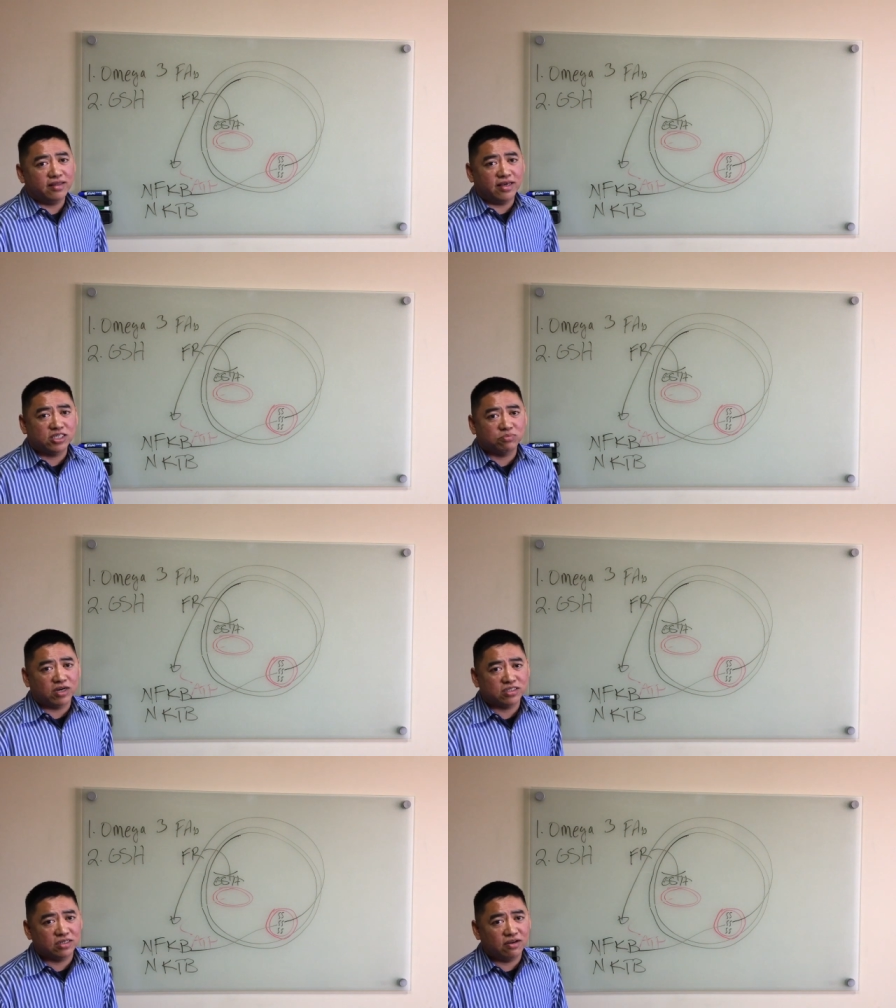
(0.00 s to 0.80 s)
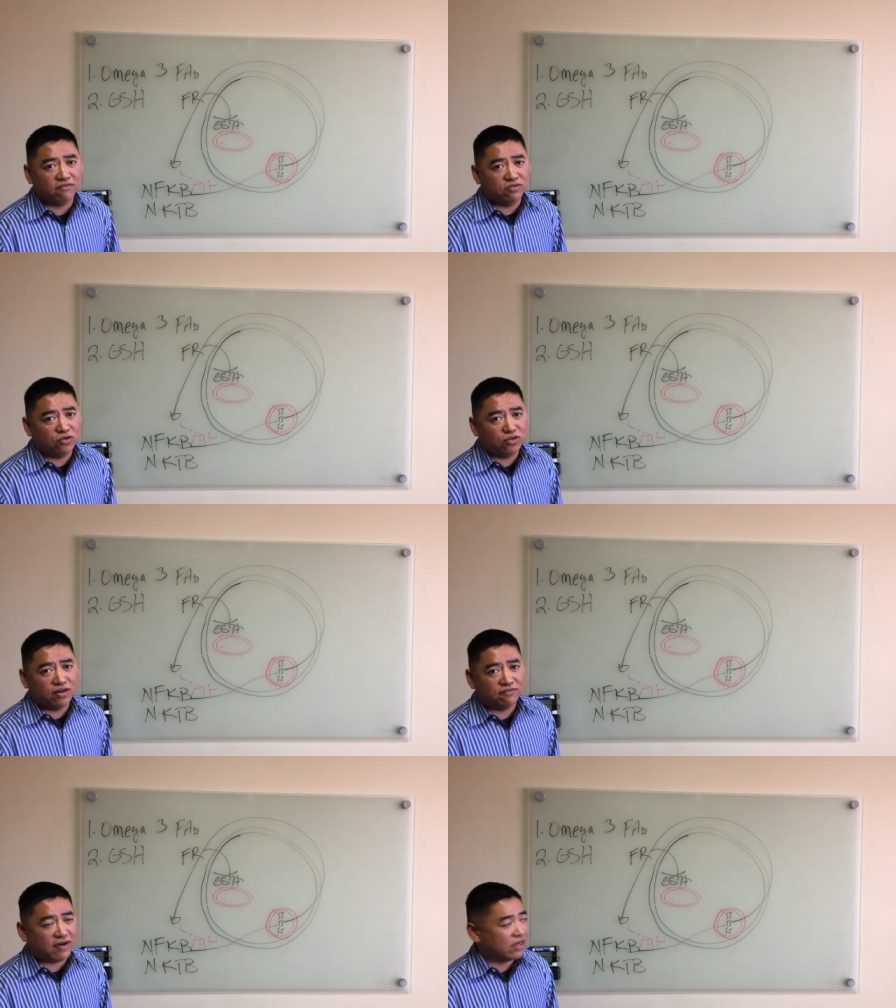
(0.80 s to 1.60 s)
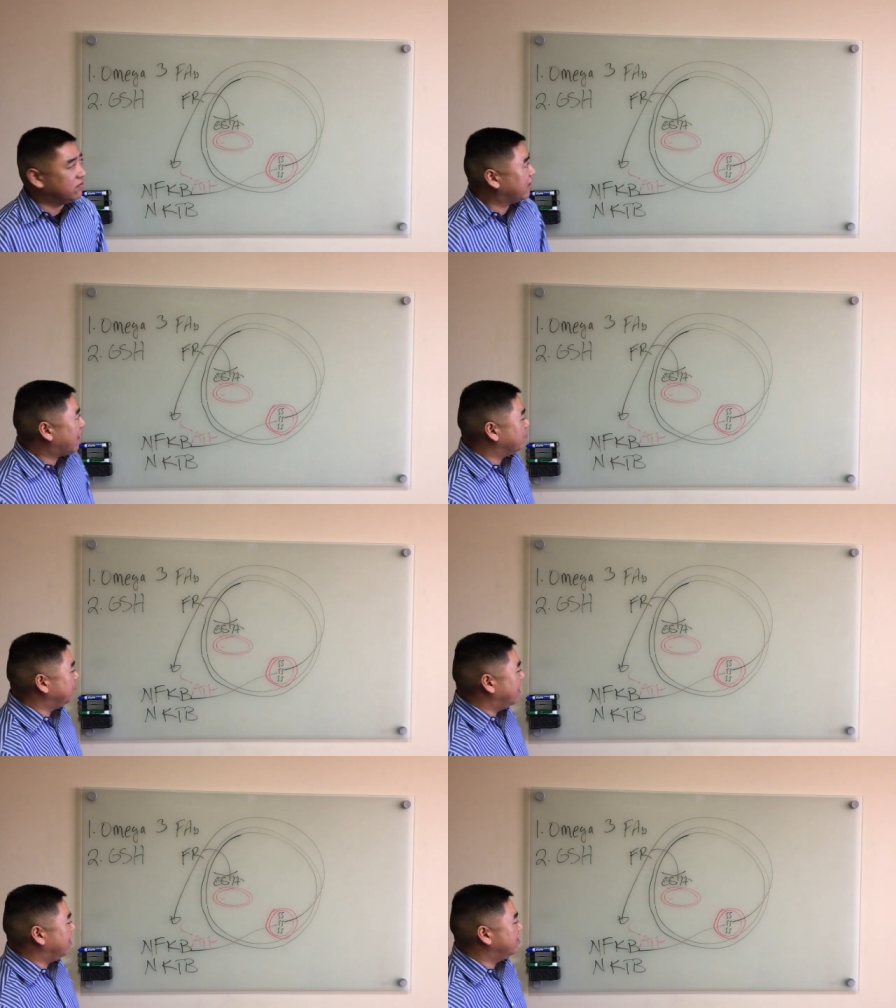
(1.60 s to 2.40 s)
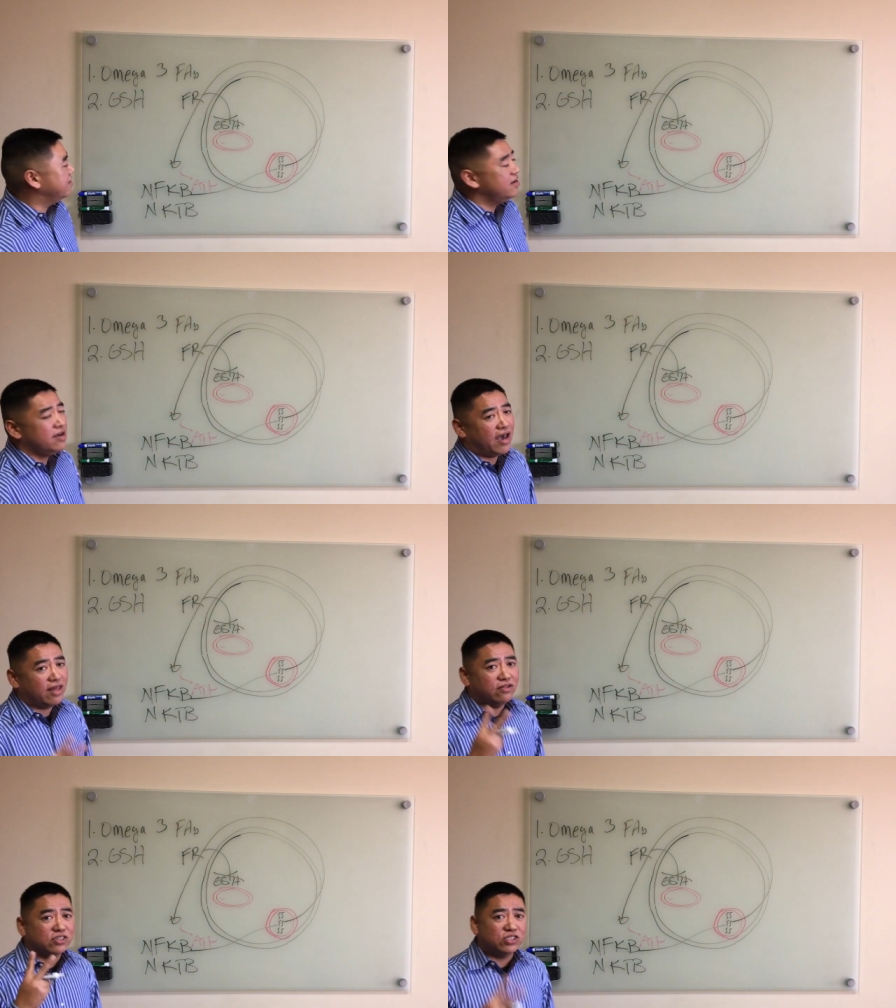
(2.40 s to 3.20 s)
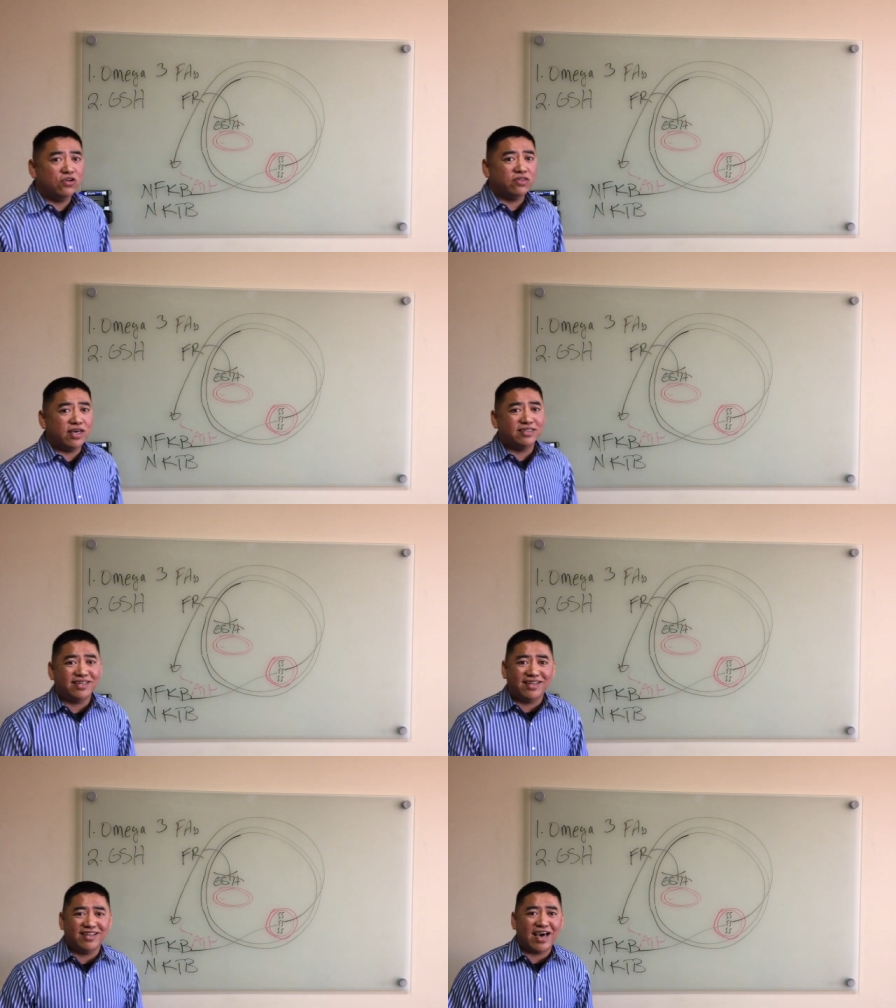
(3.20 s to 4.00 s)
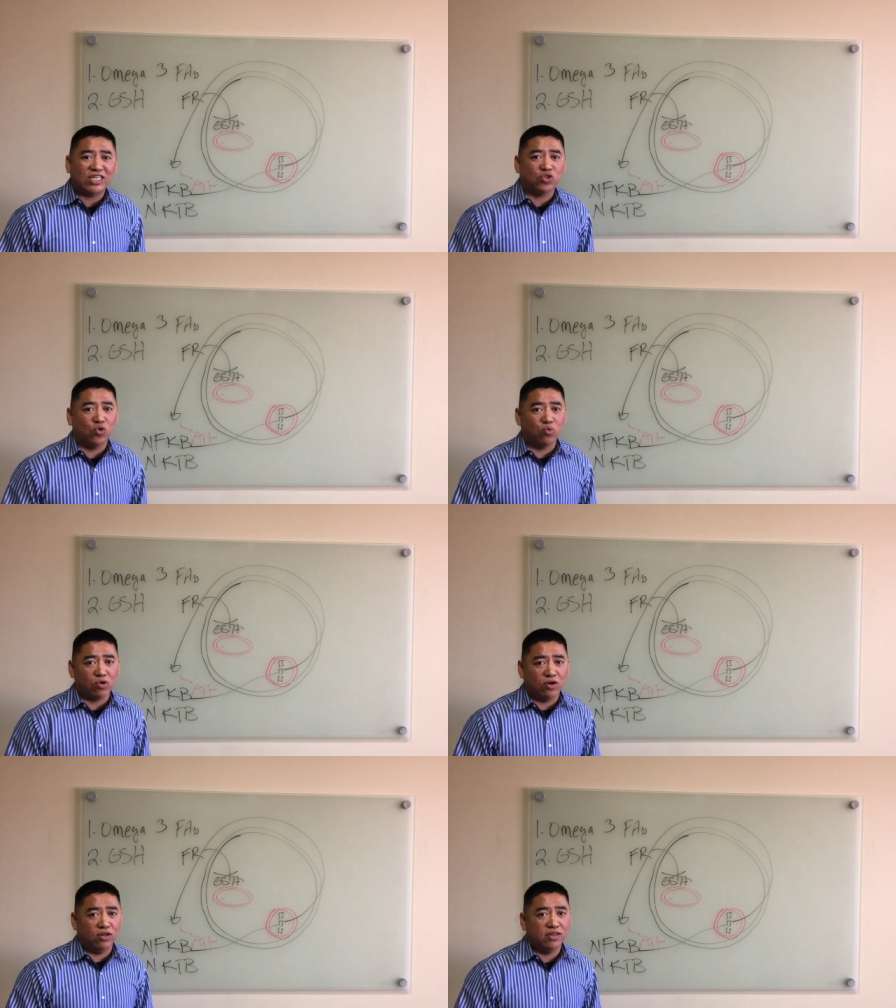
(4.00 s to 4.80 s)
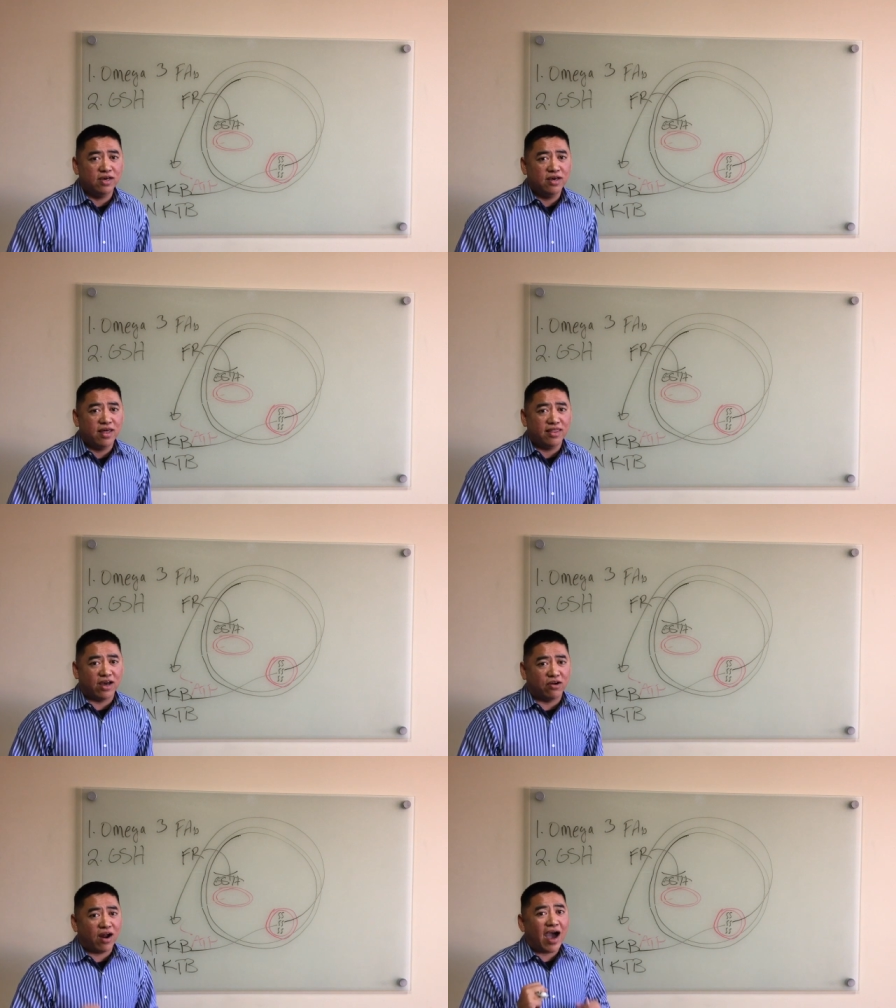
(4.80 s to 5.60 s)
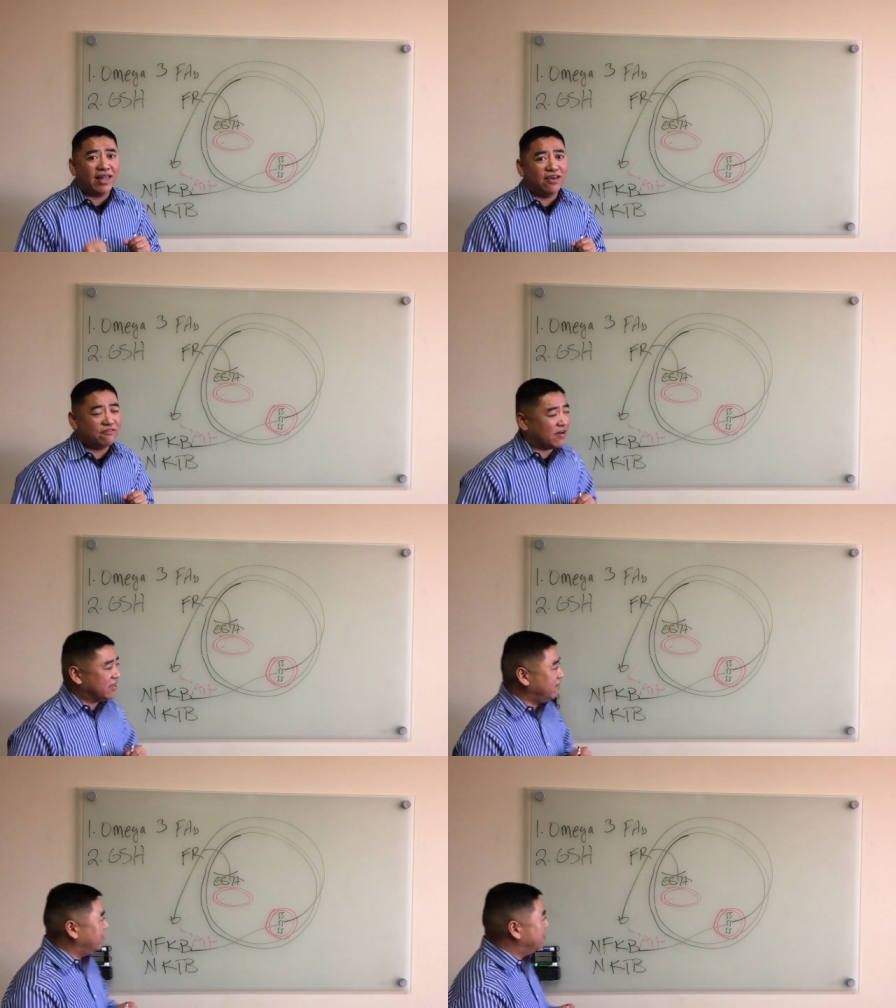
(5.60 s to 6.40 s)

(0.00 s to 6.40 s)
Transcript: the expression of nuclear factor kappa beta, and there's two things in the natural world that are highly effective